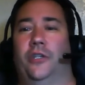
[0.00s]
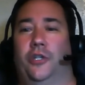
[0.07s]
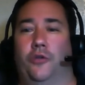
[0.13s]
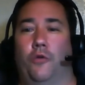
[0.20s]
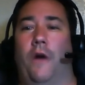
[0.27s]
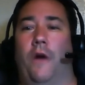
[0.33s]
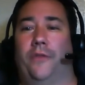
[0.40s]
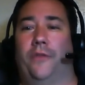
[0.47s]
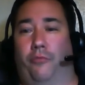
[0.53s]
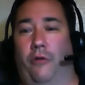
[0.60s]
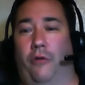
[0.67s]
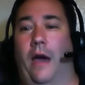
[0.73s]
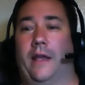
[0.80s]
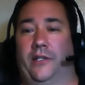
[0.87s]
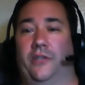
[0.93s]
and show off the
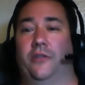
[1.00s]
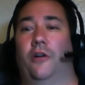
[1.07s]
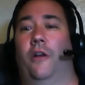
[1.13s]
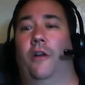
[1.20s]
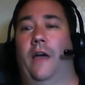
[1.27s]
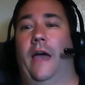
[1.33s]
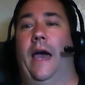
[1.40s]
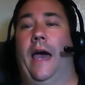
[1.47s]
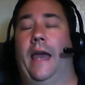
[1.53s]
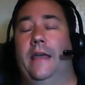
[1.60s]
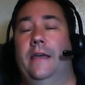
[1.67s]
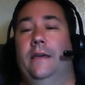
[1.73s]
products and all that.